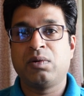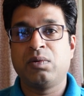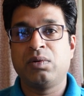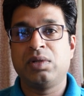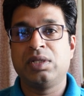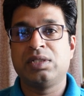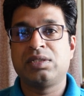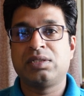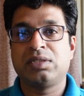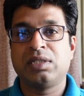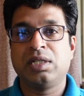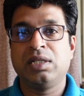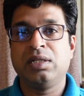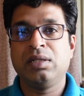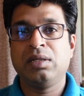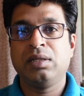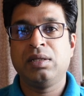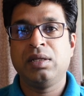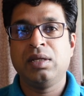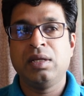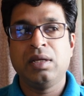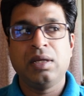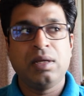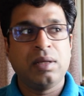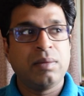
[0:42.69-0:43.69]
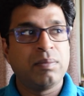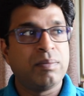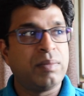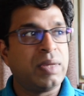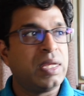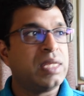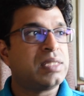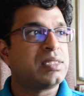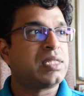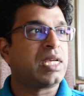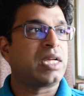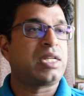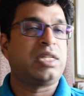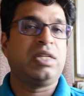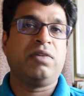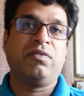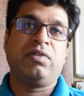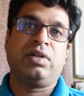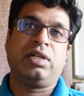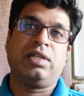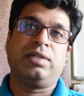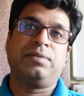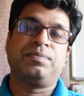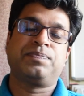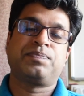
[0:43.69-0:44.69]
colistin base
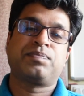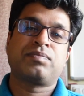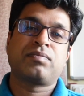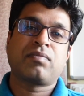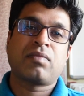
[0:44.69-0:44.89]
activity,